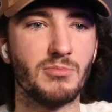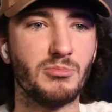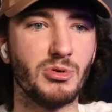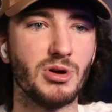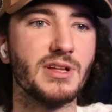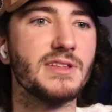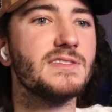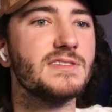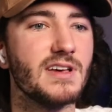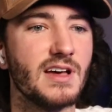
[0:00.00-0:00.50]

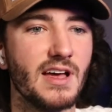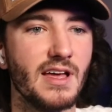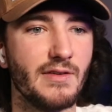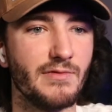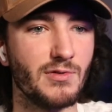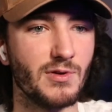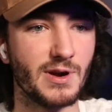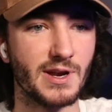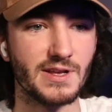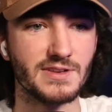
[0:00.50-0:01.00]
but
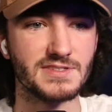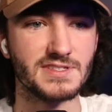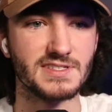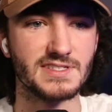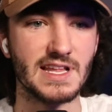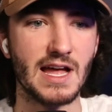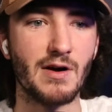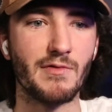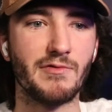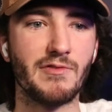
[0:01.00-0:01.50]
everyone else is
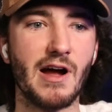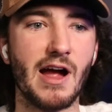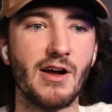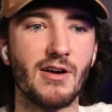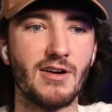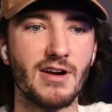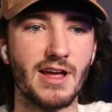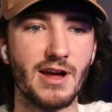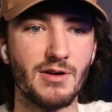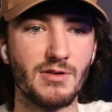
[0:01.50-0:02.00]
now
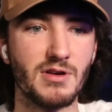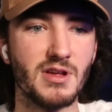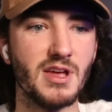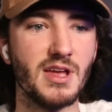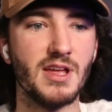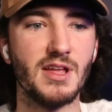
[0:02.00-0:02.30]
firing out